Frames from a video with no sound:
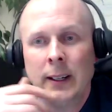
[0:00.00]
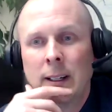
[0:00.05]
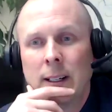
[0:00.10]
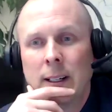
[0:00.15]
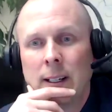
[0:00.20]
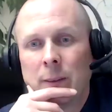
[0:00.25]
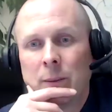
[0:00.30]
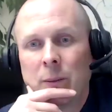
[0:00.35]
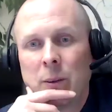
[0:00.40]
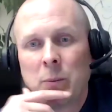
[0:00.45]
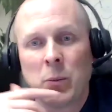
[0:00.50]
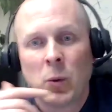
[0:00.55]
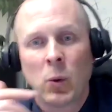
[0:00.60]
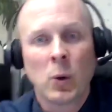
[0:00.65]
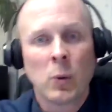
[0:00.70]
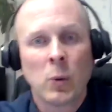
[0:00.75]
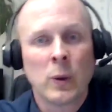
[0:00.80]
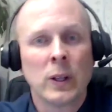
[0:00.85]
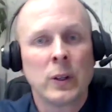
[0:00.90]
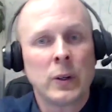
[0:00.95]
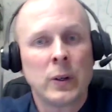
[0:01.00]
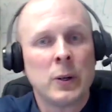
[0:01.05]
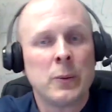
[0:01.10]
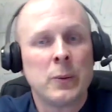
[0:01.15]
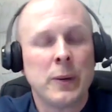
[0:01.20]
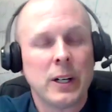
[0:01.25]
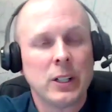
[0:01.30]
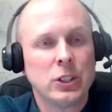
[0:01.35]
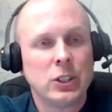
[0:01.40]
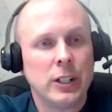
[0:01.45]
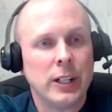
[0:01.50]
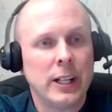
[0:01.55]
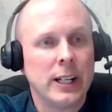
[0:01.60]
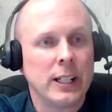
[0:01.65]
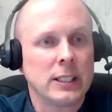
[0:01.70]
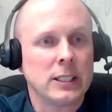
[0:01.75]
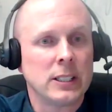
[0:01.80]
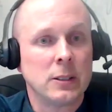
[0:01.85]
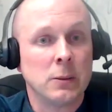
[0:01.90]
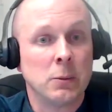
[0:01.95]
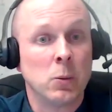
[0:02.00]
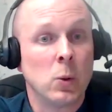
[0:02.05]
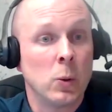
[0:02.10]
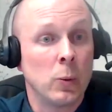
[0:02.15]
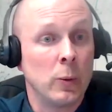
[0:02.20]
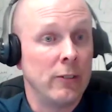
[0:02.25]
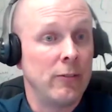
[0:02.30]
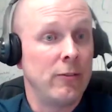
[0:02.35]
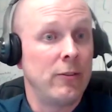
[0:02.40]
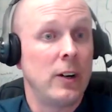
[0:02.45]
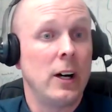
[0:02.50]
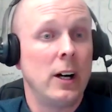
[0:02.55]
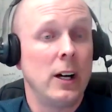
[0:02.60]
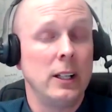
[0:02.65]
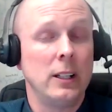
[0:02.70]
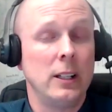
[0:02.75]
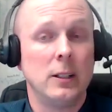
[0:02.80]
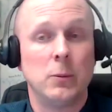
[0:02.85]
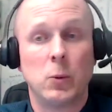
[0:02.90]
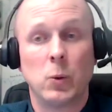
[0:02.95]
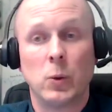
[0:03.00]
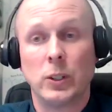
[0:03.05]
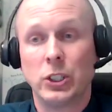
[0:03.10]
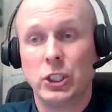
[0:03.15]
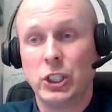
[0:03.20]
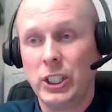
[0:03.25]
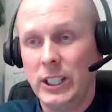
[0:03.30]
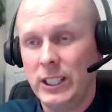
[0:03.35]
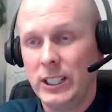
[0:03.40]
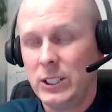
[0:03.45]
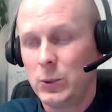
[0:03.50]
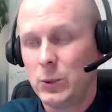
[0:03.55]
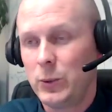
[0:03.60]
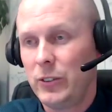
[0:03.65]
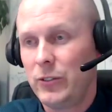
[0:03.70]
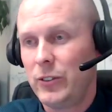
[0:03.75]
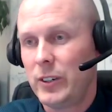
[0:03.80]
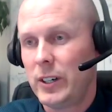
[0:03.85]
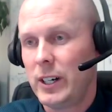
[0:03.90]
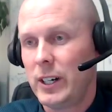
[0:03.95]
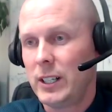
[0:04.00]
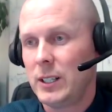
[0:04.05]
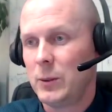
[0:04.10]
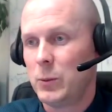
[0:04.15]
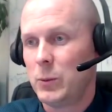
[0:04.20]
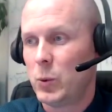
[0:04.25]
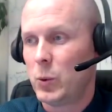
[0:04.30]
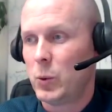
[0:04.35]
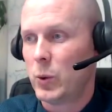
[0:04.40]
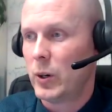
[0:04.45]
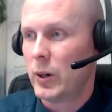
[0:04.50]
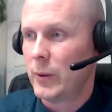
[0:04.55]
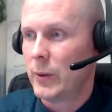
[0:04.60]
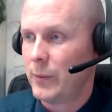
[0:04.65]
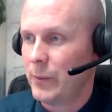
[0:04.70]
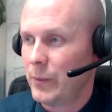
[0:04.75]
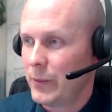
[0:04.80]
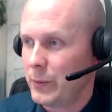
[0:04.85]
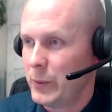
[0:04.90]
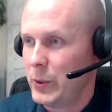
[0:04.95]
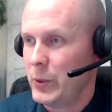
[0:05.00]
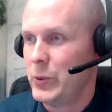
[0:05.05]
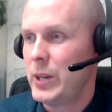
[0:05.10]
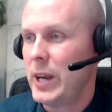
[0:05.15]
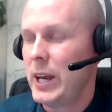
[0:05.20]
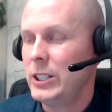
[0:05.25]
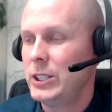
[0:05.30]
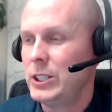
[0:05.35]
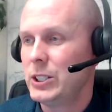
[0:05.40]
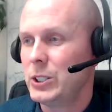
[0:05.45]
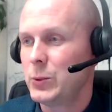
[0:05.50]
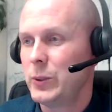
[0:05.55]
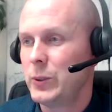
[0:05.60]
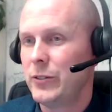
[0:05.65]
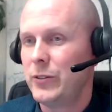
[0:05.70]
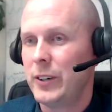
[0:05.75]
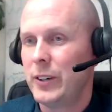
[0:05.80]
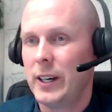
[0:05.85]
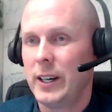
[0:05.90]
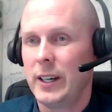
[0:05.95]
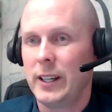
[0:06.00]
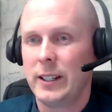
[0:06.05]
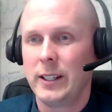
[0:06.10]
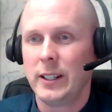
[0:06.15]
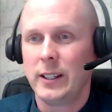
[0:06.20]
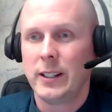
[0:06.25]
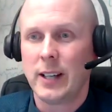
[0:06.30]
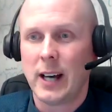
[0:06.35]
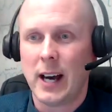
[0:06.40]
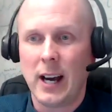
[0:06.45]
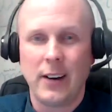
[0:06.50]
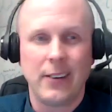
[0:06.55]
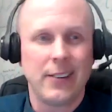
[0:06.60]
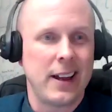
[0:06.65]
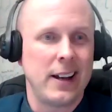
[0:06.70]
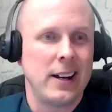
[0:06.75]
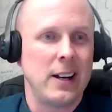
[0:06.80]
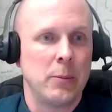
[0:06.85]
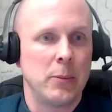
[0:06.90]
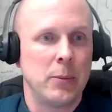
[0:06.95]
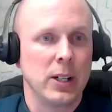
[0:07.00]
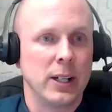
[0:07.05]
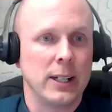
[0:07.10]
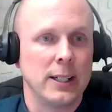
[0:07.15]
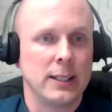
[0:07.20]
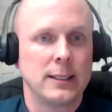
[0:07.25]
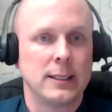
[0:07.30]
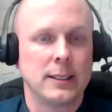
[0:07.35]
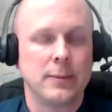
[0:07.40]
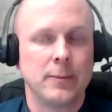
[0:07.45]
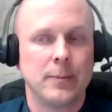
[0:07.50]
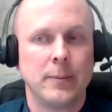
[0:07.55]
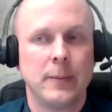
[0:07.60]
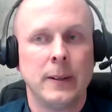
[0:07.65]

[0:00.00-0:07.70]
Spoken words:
The more we learn about genetics, the more we find, the more genes we find, the more mutations we find, the higher that number gets.